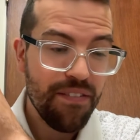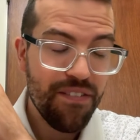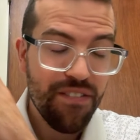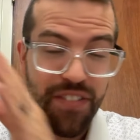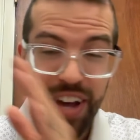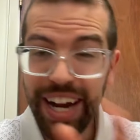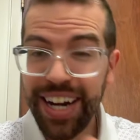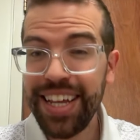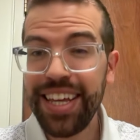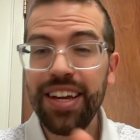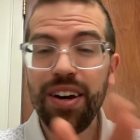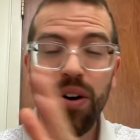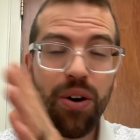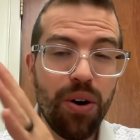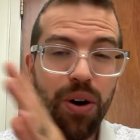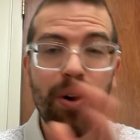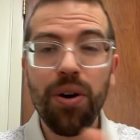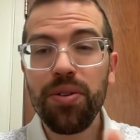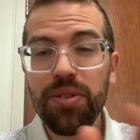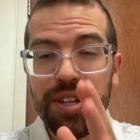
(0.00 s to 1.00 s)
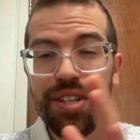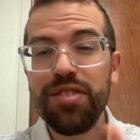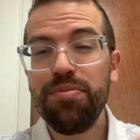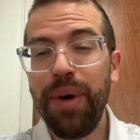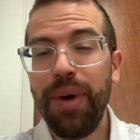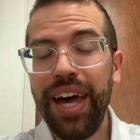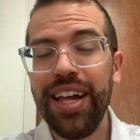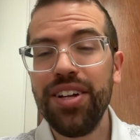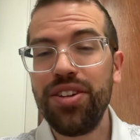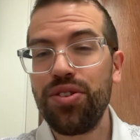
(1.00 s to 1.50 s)
vetting all these
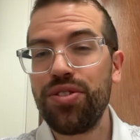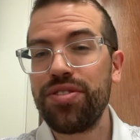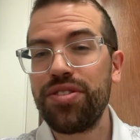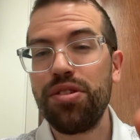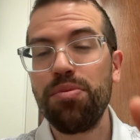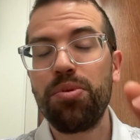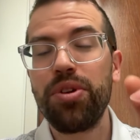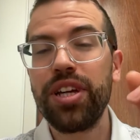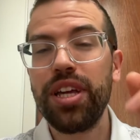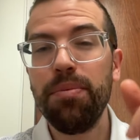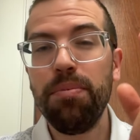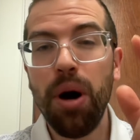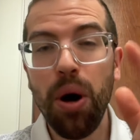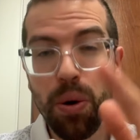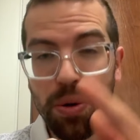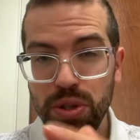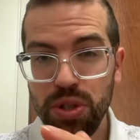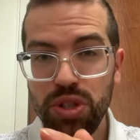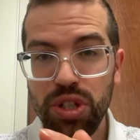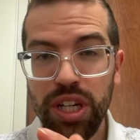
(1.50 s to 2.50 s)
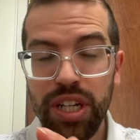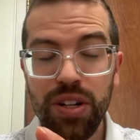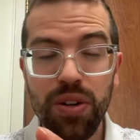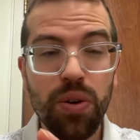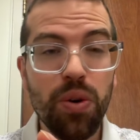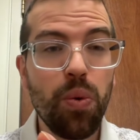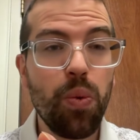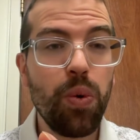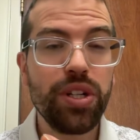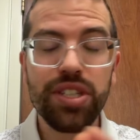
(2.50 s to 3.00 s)
managers to bring in Pochettino,
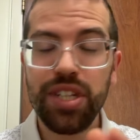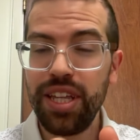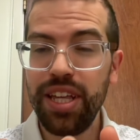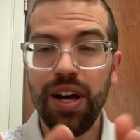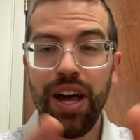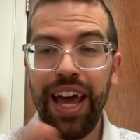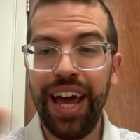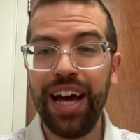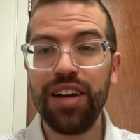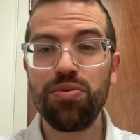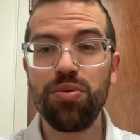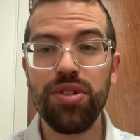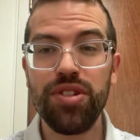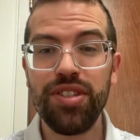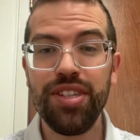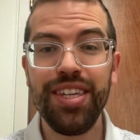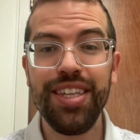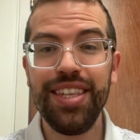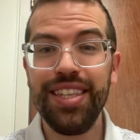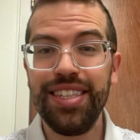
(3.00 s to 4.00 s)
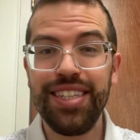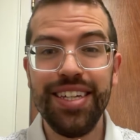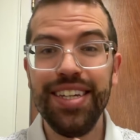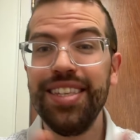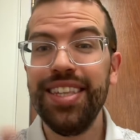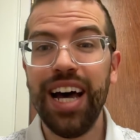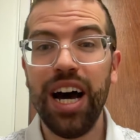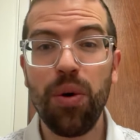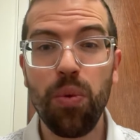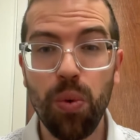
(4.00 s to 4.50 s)
which, as we see, did
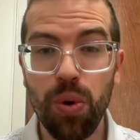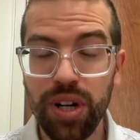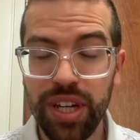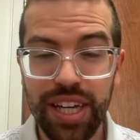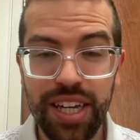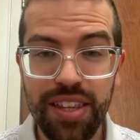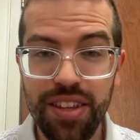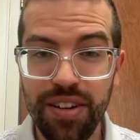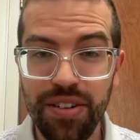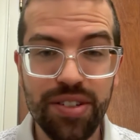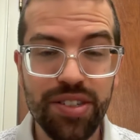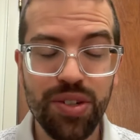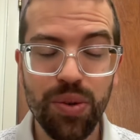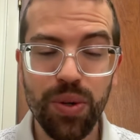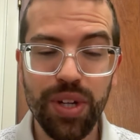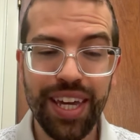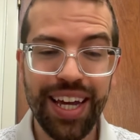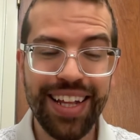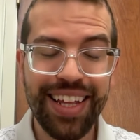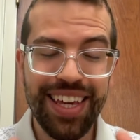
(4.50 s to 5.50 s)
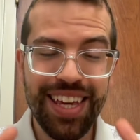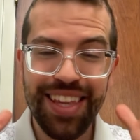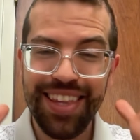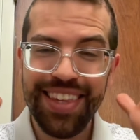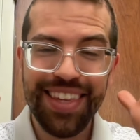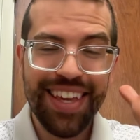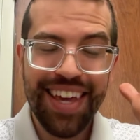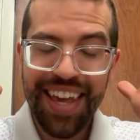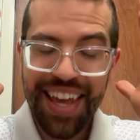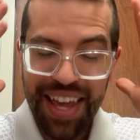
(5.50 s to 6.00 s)
not work either. So again,
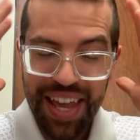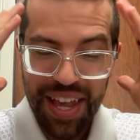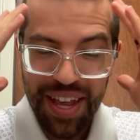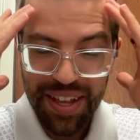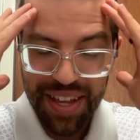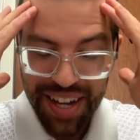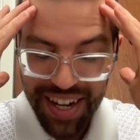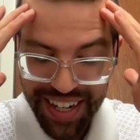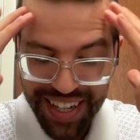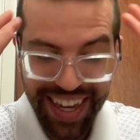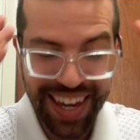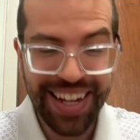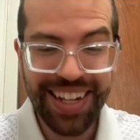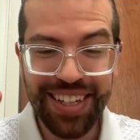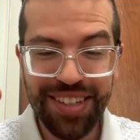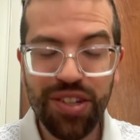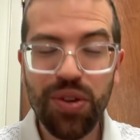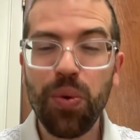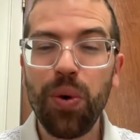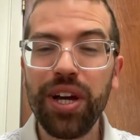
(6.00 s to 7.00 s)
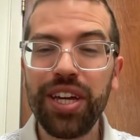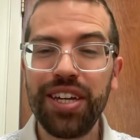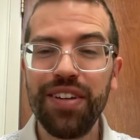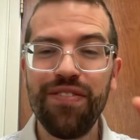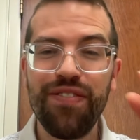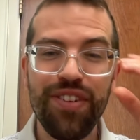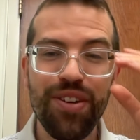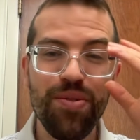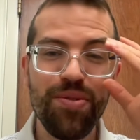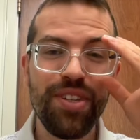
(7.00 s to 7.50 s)
it's quite
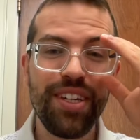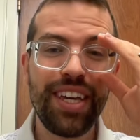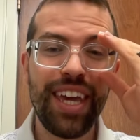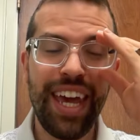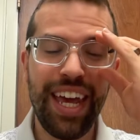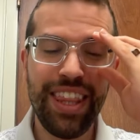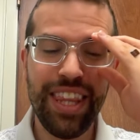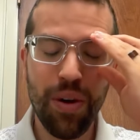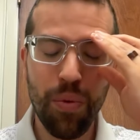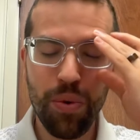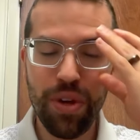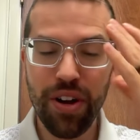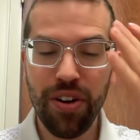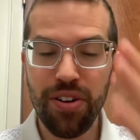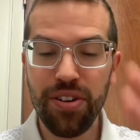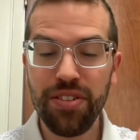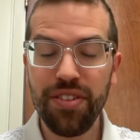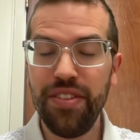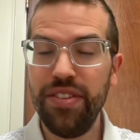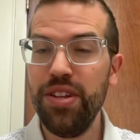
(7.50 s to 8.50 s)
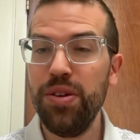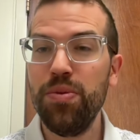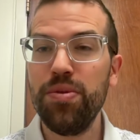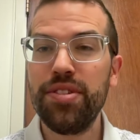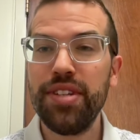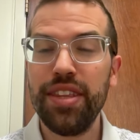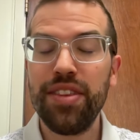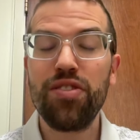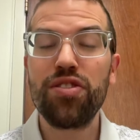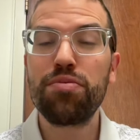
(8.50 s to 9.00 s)
confusing. And then we heard the news
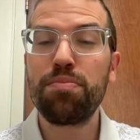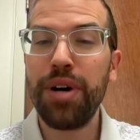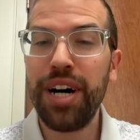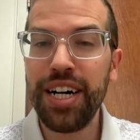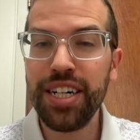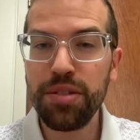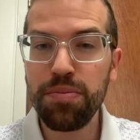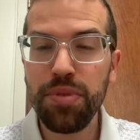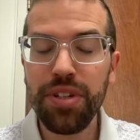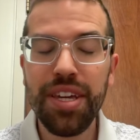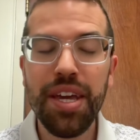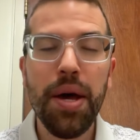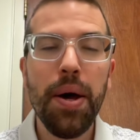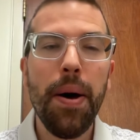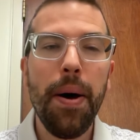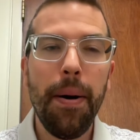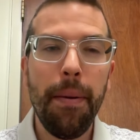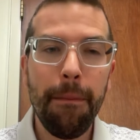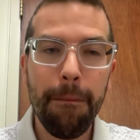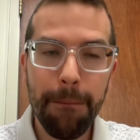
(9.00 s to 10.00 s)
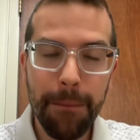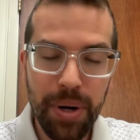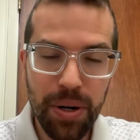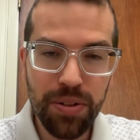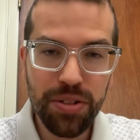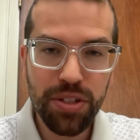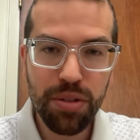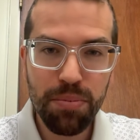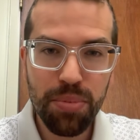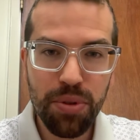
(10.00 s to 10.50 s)
that there's possibly
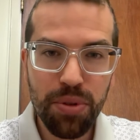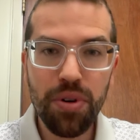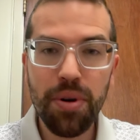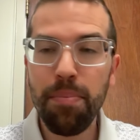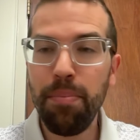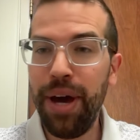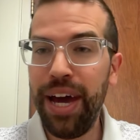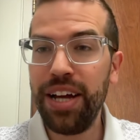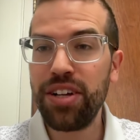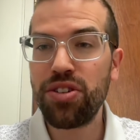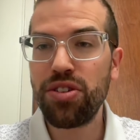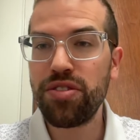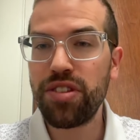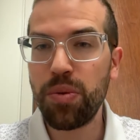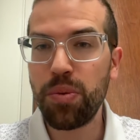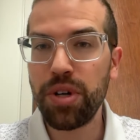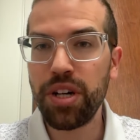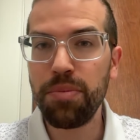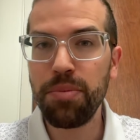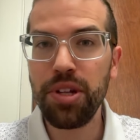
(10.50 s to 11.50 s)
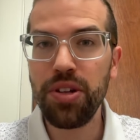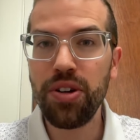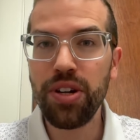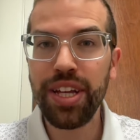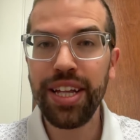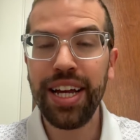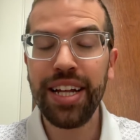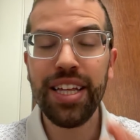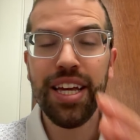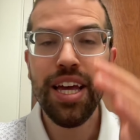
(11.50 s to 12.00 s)
multiple managers that we're going to be
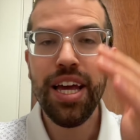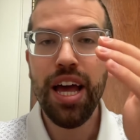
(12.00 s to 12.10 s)
looking at.